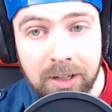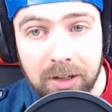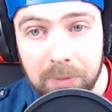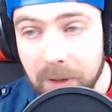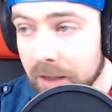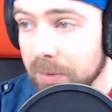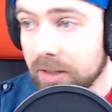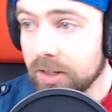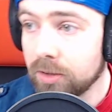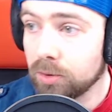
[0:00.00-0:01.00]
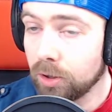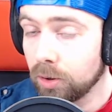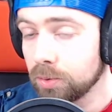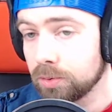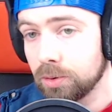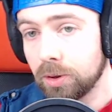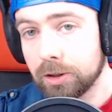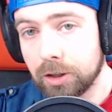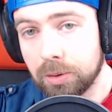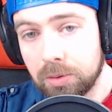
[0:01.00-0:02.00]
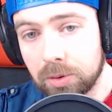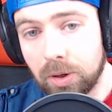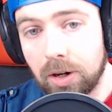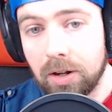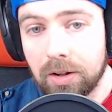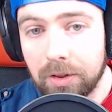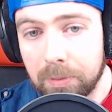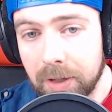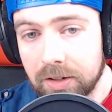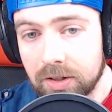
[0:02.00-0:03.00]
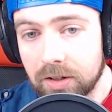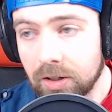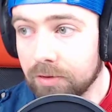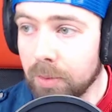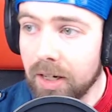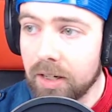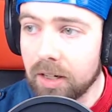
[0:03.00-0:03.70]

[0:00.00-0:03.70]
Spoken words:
the Medic Basics, we're going to go through all the basics of Medic,